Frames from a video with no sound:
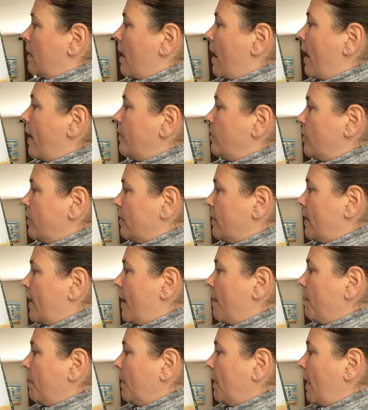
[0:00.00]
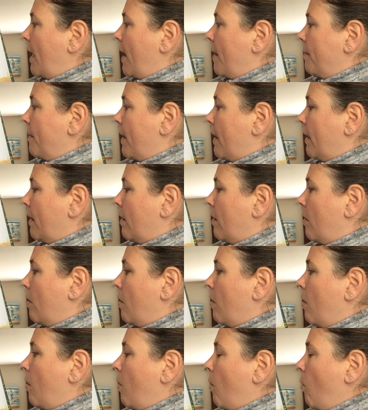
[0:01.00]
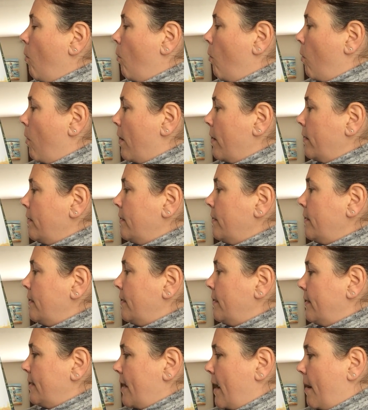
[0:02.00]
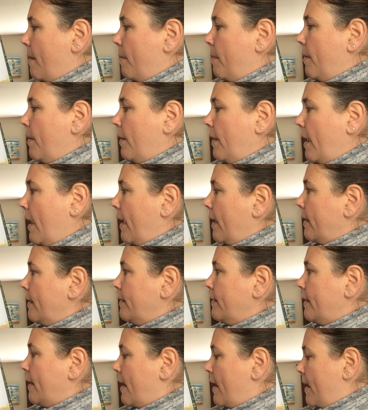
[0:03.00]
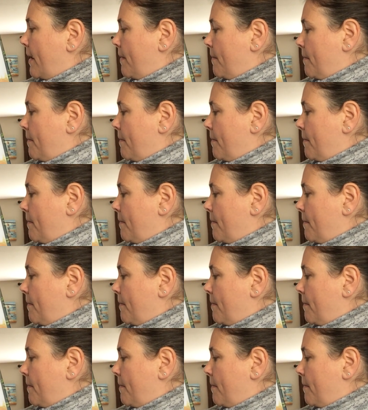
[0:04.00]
I just kept climbing, one step at a time.